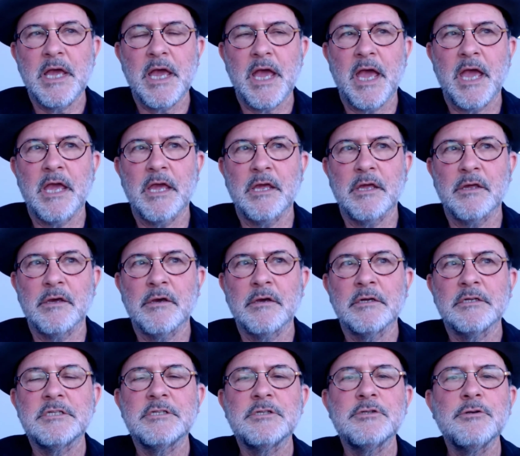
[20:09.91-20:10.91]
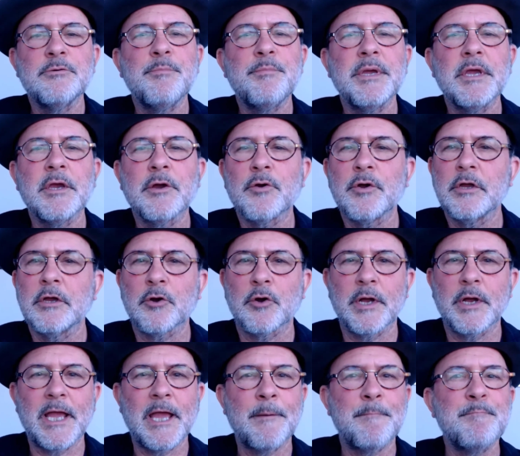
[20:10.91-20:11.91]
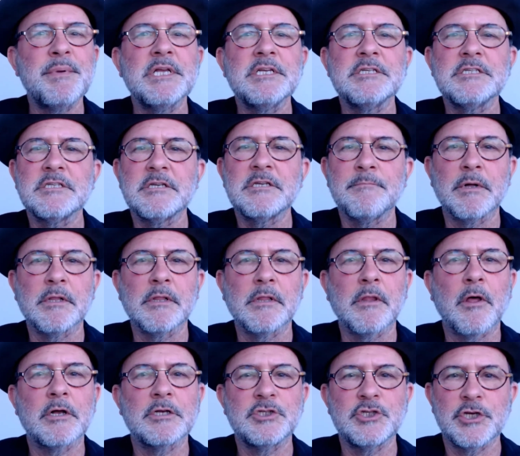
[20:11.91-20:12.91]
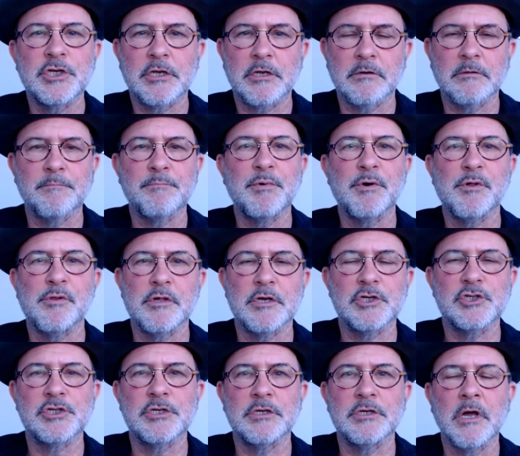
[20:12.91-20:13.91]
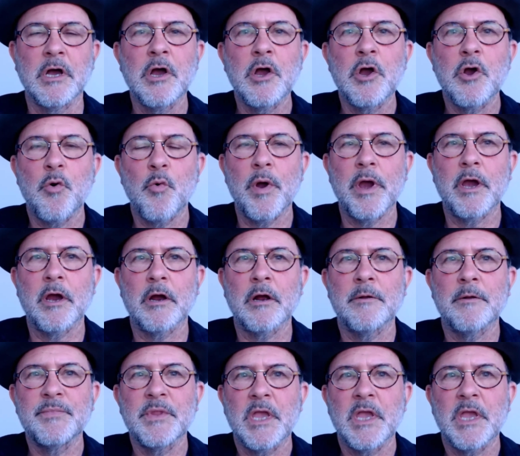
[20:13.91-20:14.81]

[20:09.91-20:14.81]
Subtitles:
a superior epistemological position where